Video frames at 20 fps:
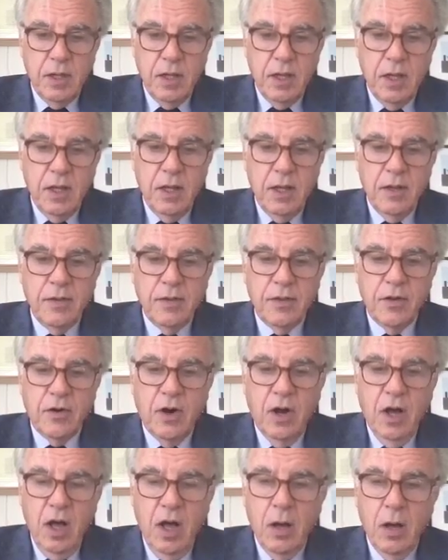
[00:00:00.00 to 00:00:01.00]
and
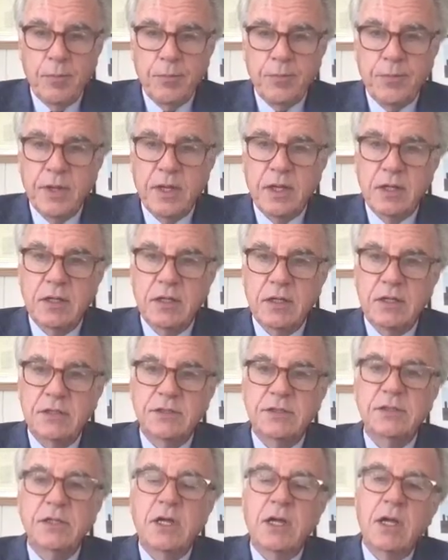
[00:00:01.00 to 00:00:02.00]
they're up
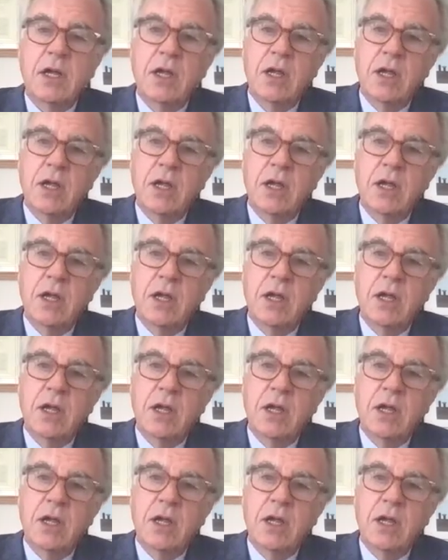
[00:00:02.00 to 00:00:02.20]
because